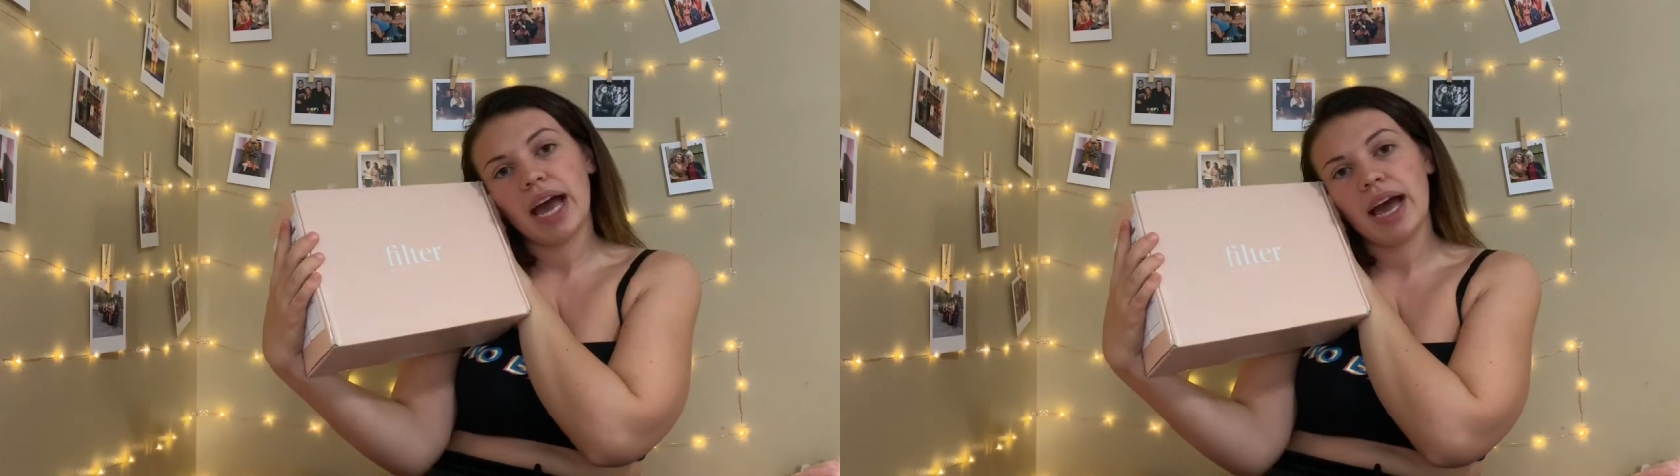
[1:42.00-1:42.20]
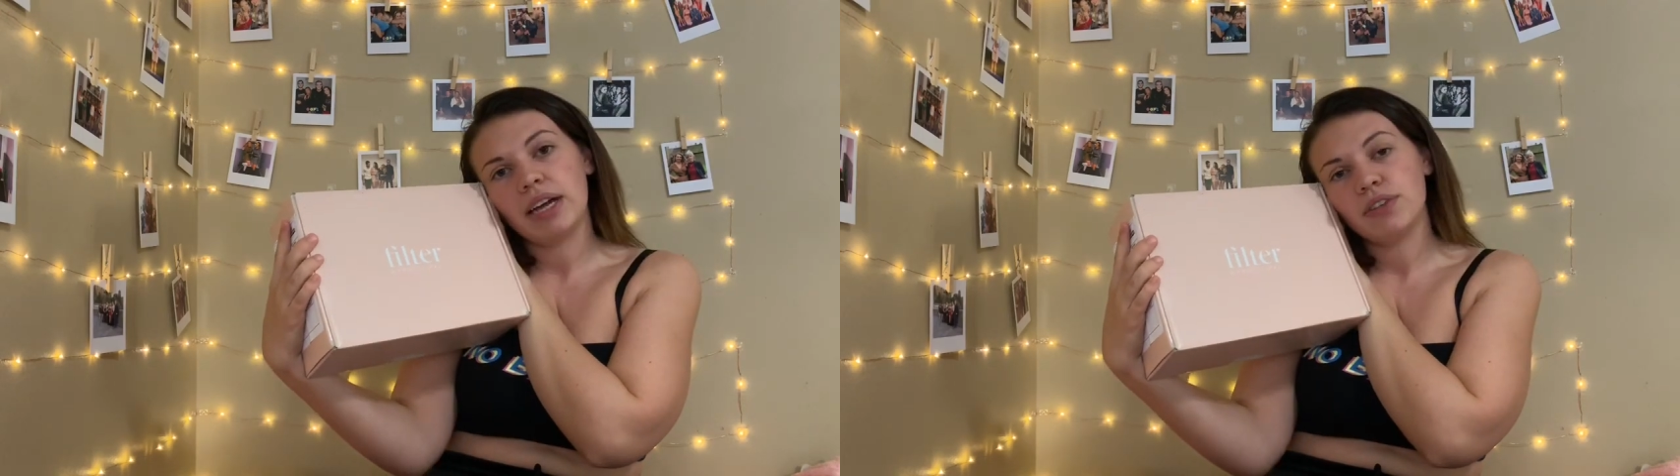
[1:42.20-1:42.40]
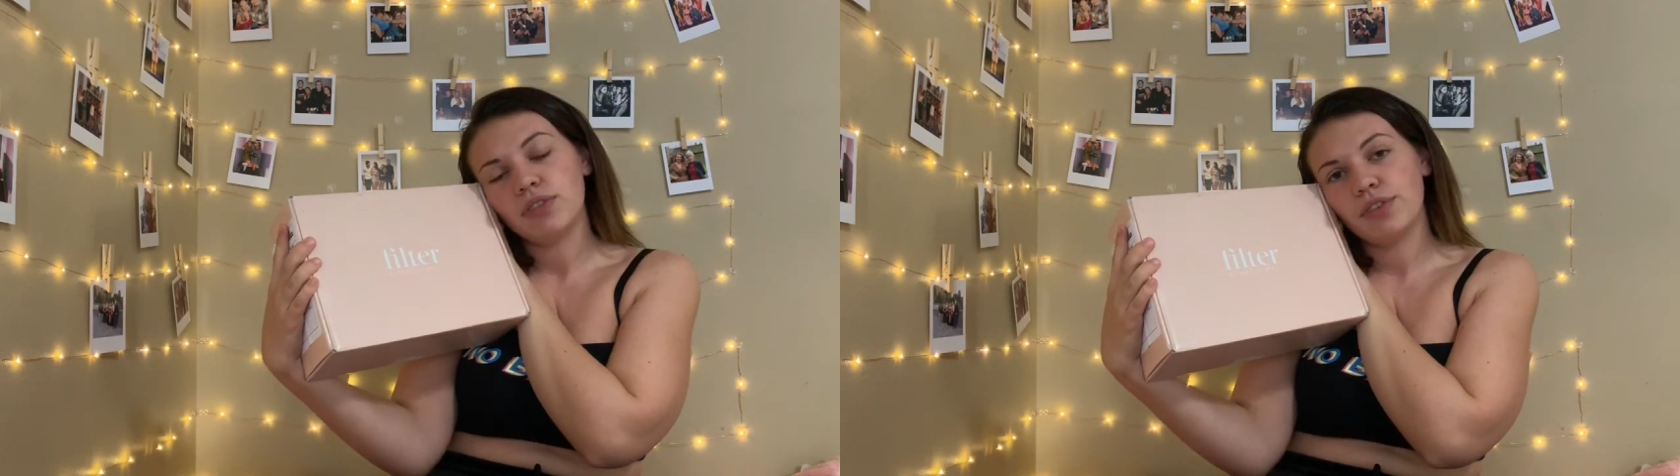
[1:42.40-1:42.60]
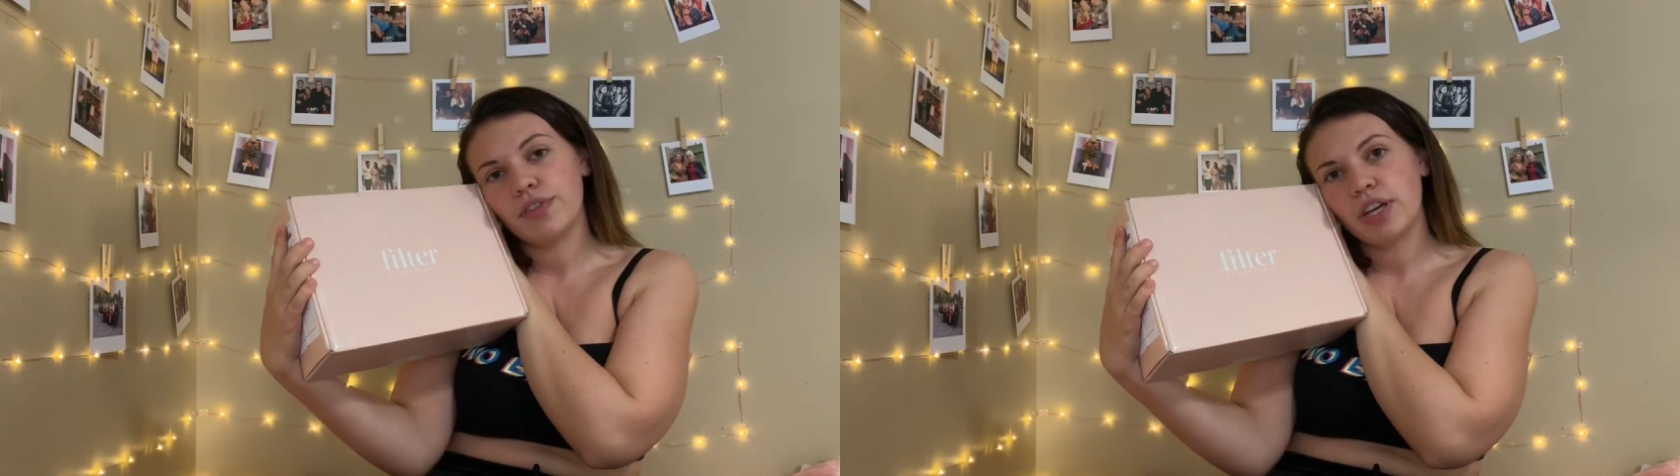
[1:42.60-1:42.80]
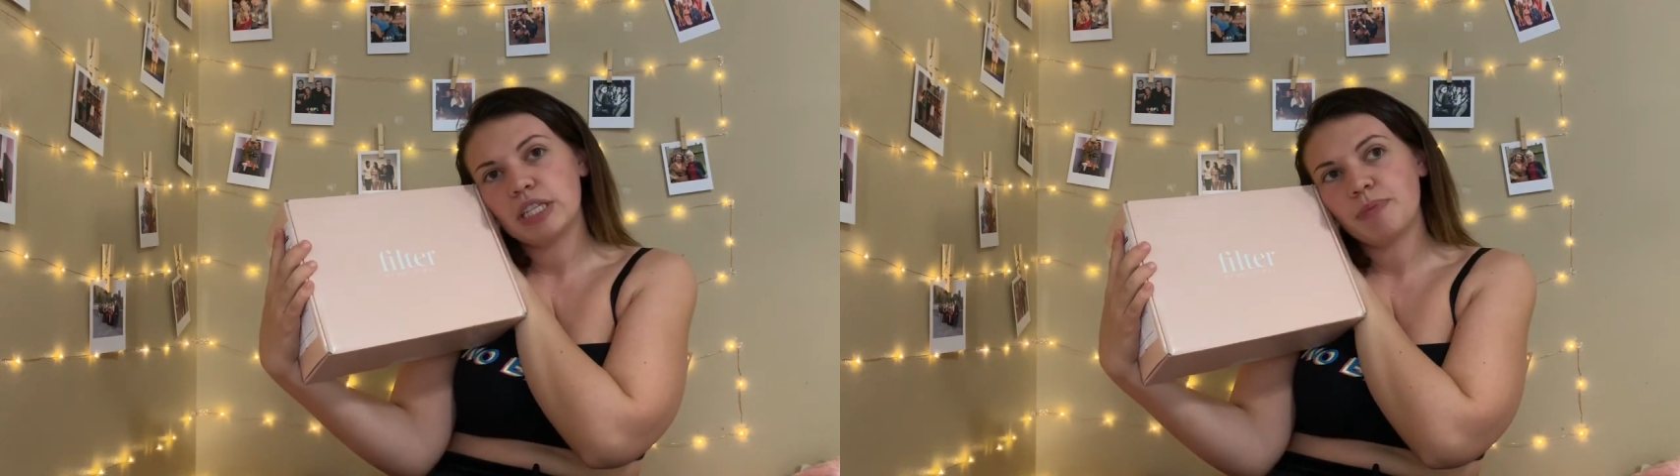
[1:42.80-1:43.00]
And for the
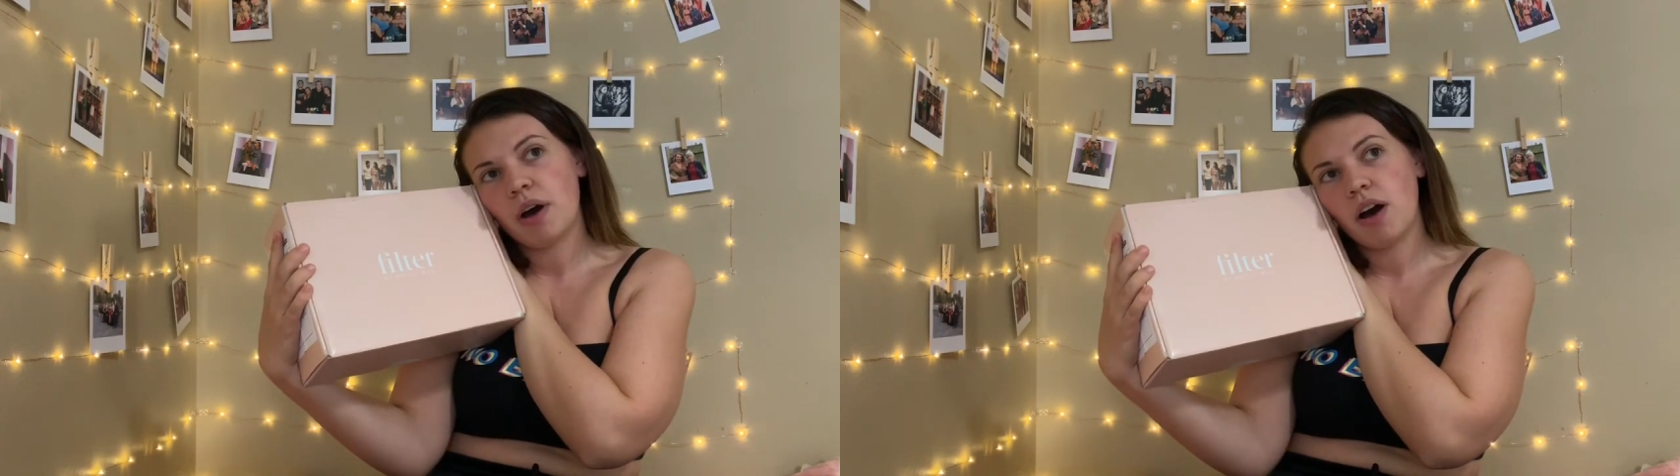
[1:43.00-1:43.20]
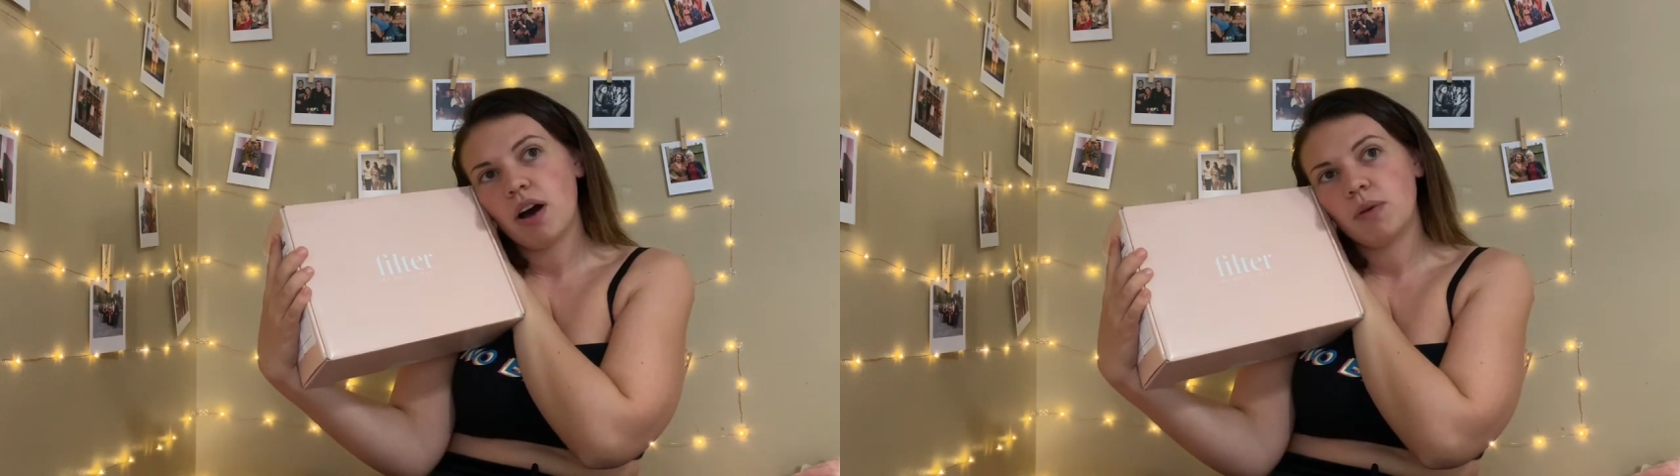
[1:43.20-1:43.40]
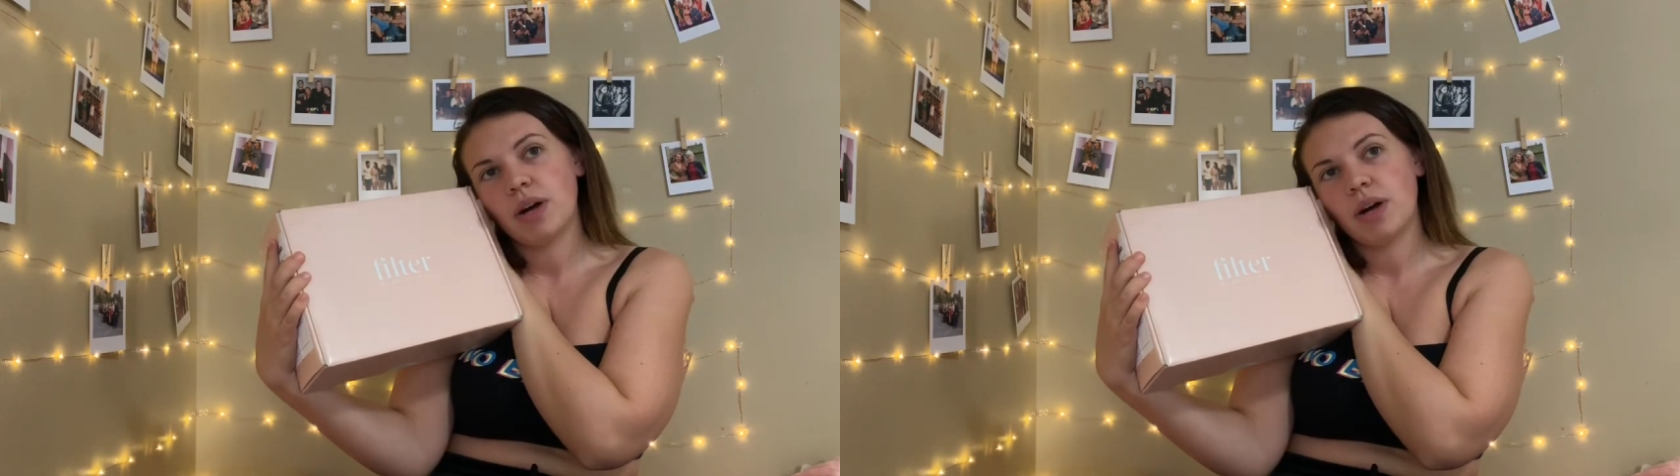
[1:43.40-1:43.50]
first part,